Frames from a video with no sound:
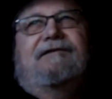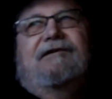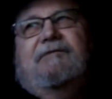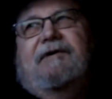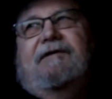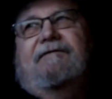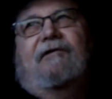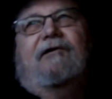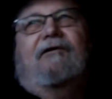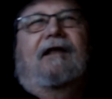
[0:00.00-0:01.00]
could put a
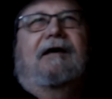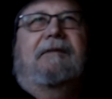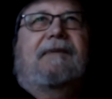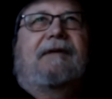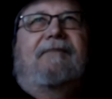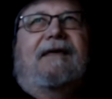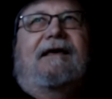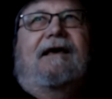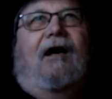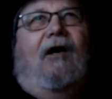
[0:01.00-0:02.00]
vertical up and
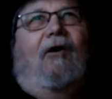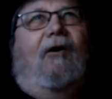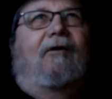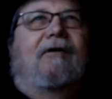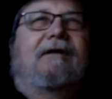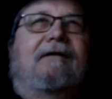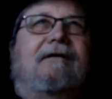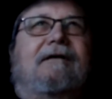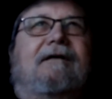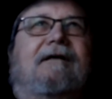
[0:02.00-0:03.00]
be gone,
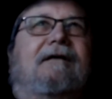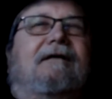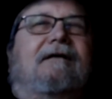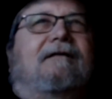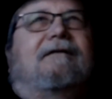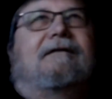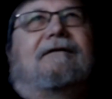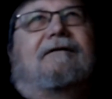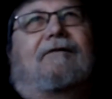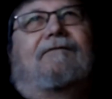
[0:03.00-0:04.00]

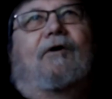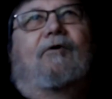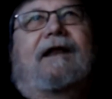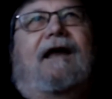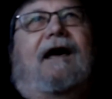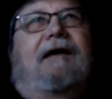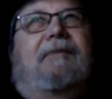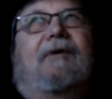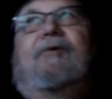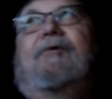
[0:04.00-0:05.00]
or folded
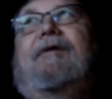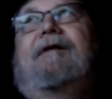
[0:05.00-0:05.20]
dipole.